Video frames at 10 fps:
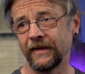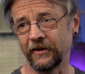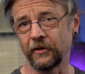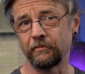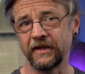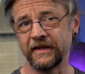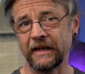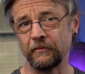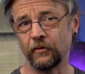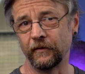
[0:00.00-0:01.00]
I look pretty
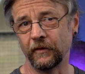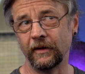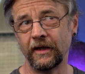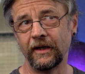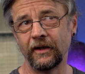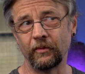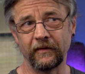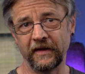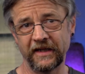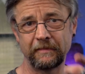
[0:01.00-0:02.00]
damn awful
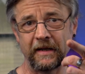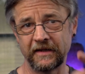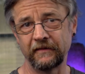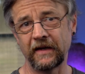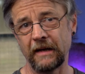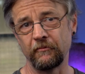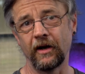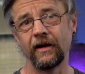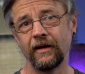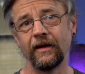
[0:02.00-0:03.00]
with an expensive
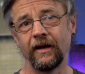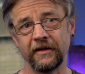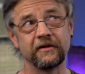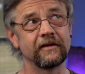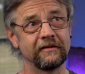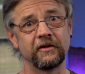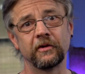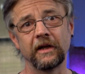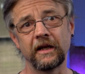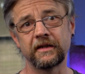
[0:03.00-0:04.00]
camera and
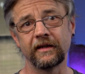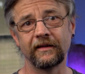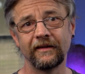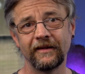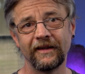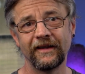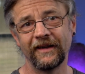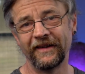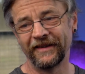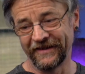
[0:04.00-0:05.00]
good lighting.
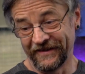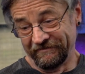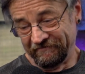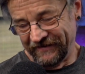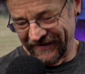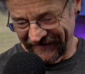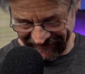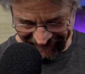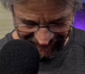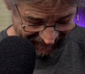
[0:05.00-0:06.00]

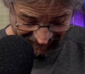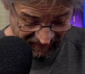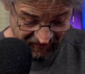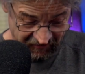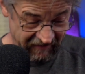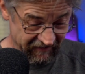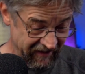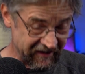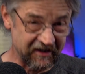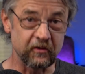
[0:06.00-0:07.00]
So I don't have
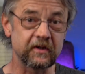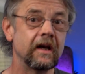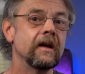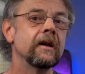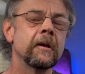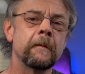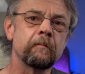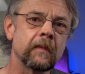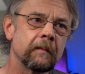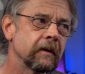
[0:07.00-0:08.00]
that excuse.
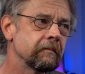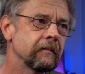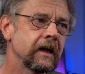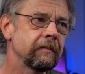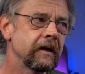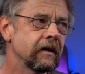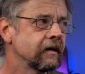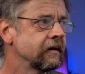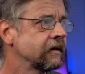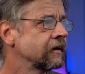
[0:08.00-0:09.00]
But maybe